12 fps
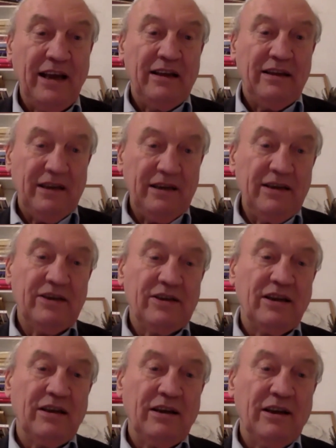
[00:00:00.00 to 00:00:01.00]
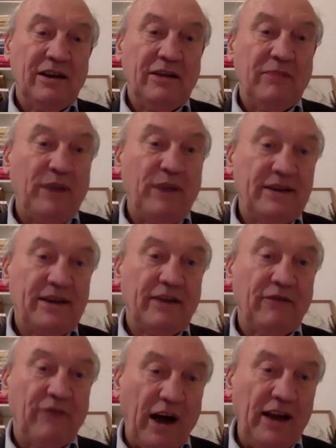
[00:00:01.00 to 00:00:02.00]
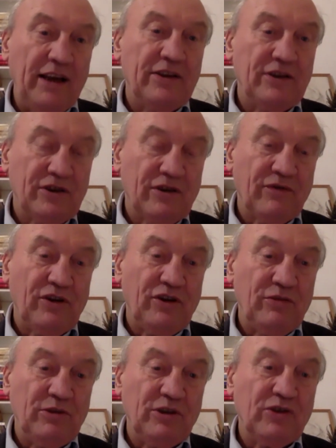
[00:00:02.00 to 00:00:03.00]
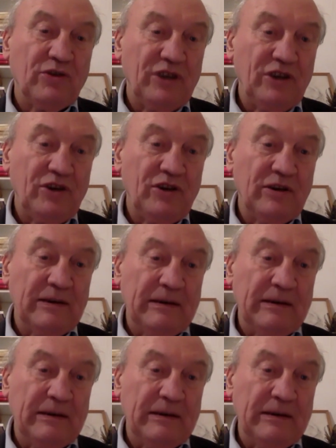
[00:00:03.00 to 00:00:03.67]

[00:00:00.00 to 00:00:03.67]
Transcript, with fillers: this is the, the basic violence of the human condition,